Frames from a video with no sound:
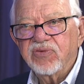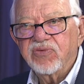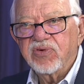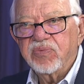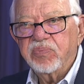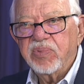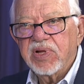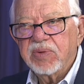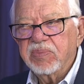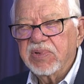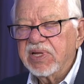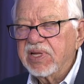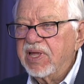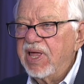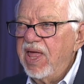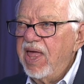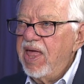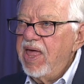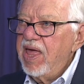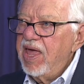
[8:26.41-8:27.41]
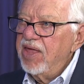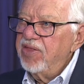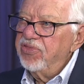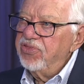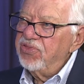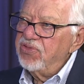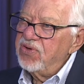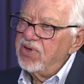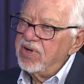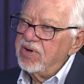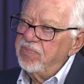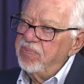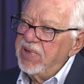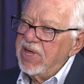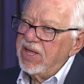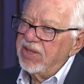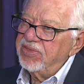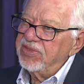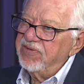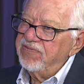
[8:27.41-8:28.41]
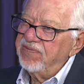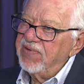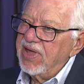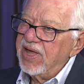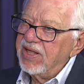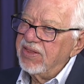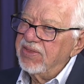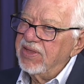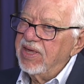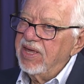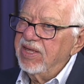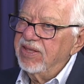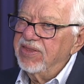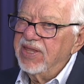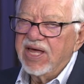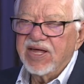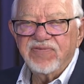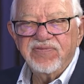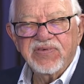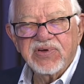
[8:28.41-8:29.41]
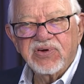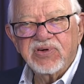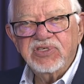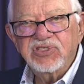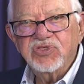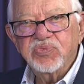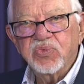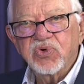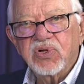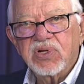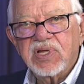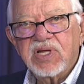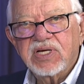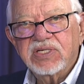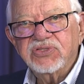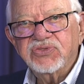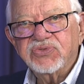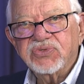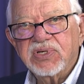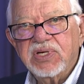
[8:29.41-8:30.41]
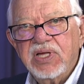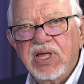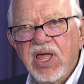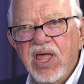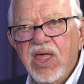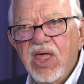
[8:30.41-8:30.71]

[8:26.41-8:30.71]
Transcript: Republic and thought about the fact that in that very small country,